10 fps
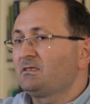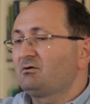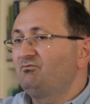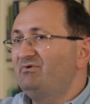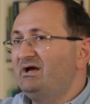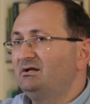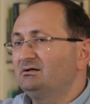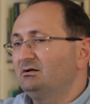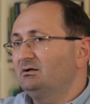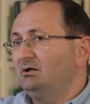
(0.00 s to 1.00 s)

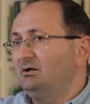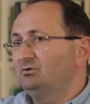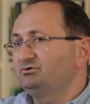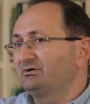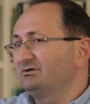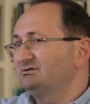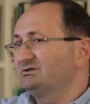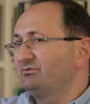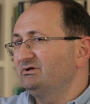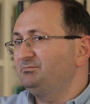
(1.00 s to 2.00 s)
when
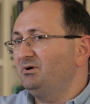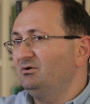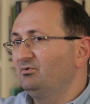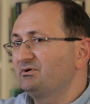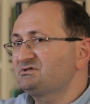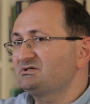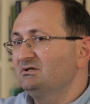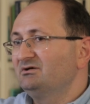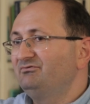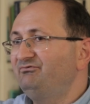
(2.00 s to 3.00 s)
autocratic great powers
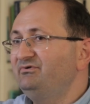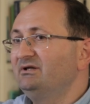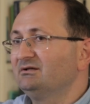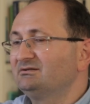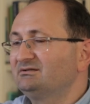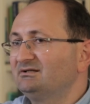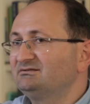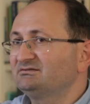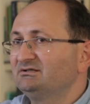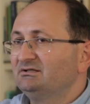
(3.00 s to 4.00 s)
feel
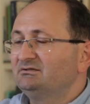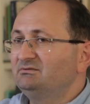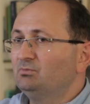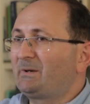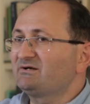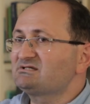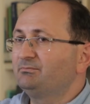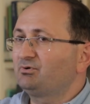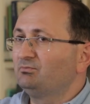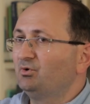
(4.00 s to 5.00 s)
that democracy
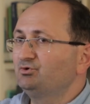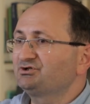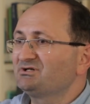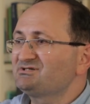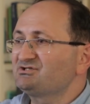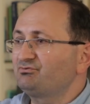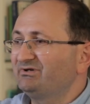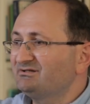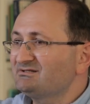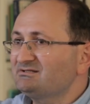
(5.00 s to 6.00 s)
promotion
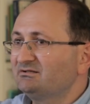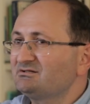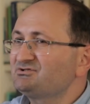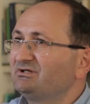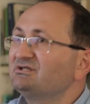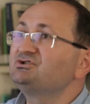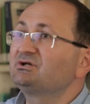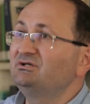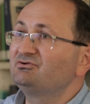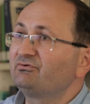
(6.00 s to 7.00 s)
threatens their
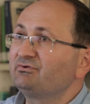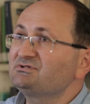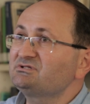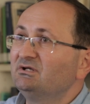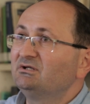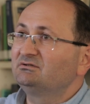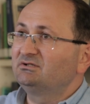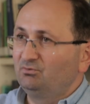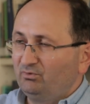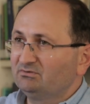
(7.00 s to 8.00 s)
strategic interests,
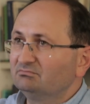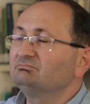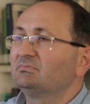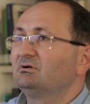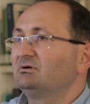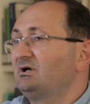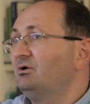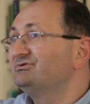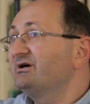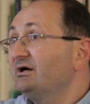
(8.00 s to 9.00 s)
they will
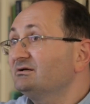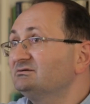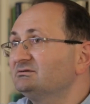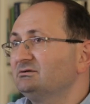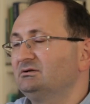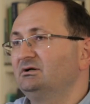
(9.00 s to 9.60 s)
counteract